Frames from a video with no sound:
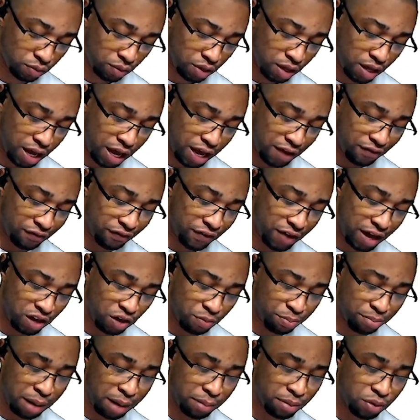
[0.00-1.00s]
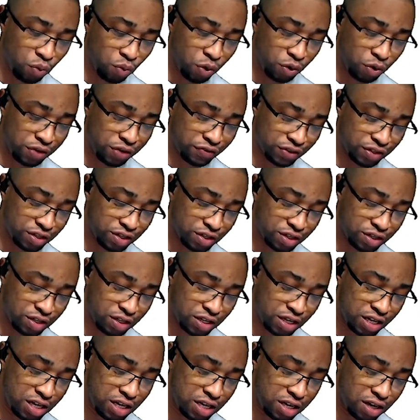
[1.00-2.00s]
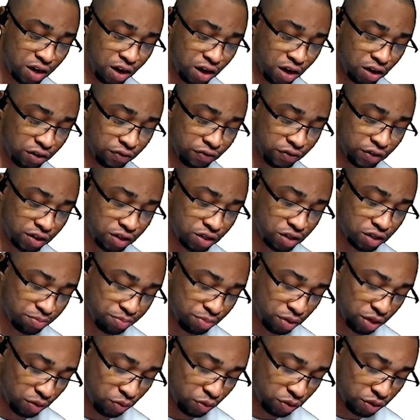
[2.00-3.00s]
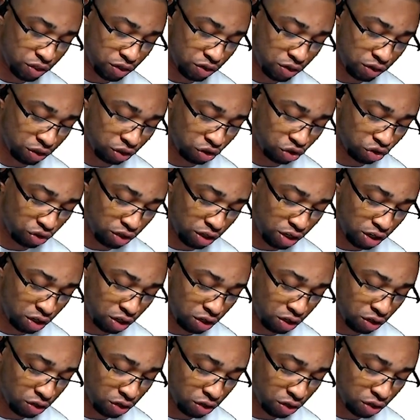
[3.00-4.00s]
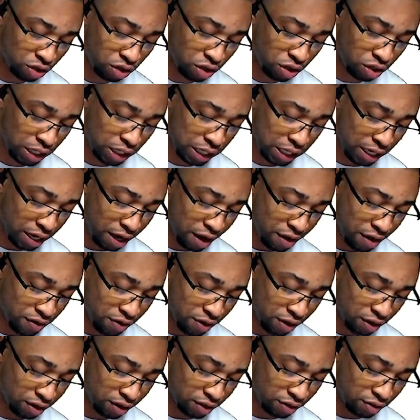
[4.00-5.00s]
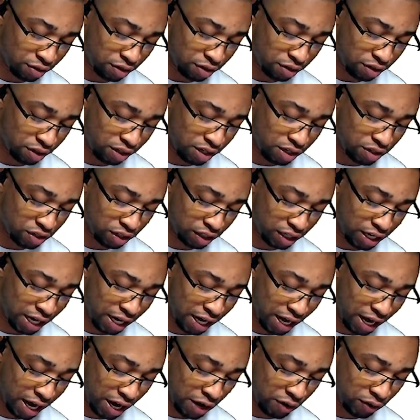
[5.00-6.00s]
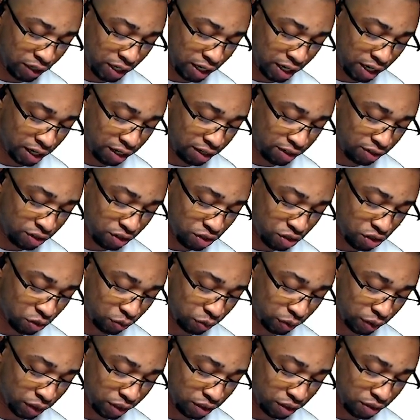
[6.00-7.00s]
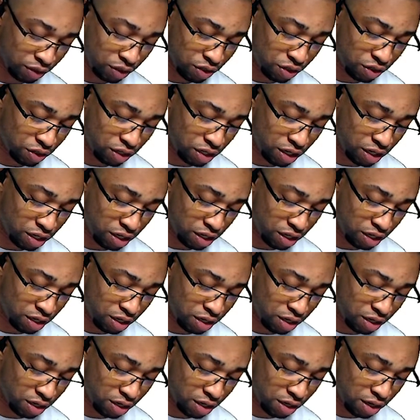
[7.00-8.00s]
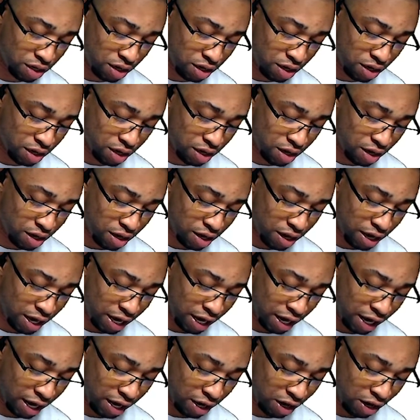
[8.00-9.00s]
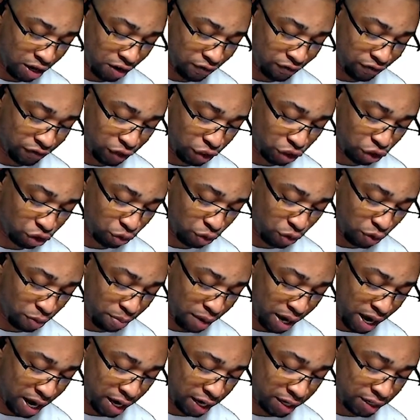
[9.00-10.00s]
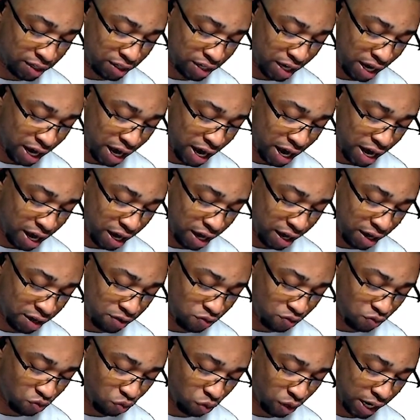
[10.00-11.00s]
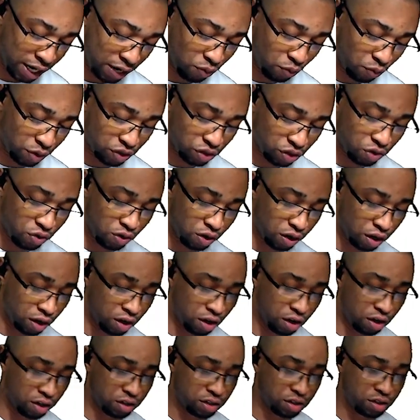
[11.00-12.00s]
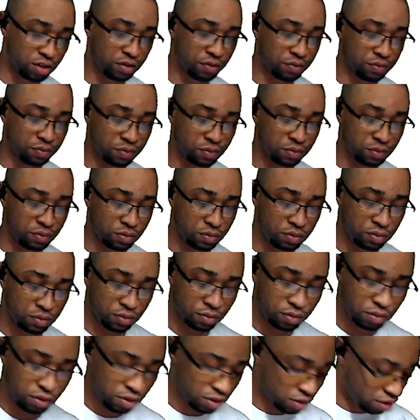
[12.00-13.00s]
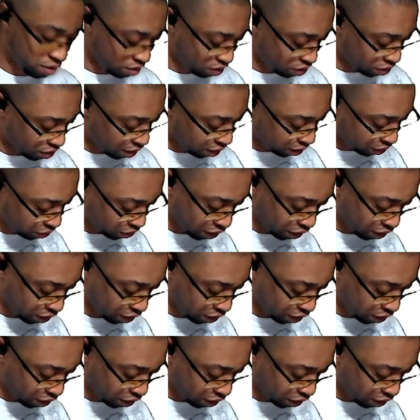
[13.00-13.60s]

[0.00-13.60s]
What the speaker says: In fact, you probably won't even see all of this, but we're still gonna draw a decent kind of outline just so we can see in our visual mind's eye kind of what's going on. So now let's take a